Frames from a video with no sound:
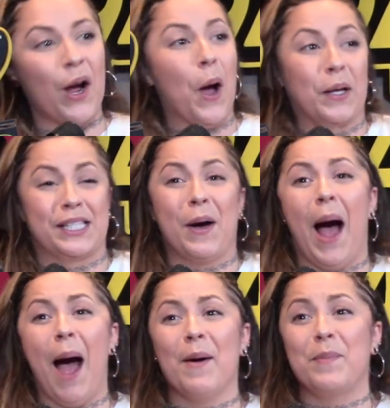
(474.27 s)
Oh, so
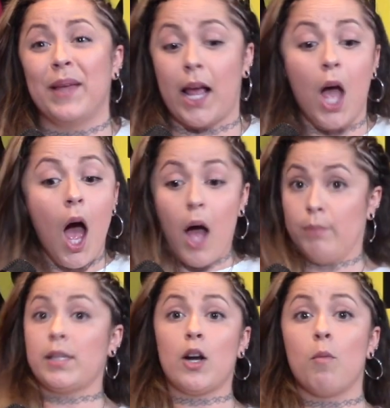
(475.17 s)
I would be like,
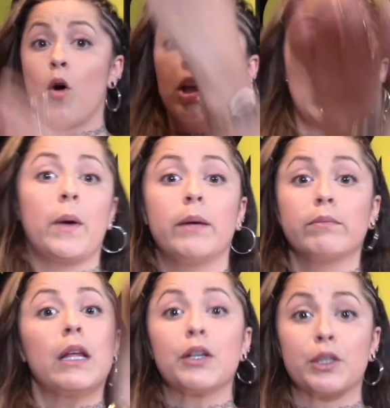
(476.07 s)
say no more, Khloe.
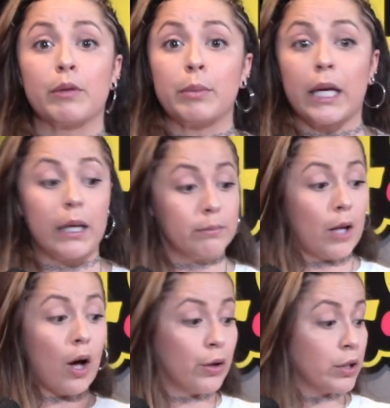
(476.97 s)
Here's the room key.
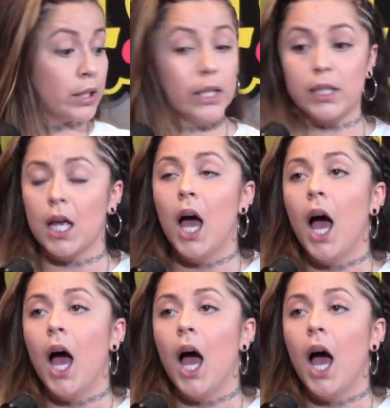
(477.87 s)
All yours, sis.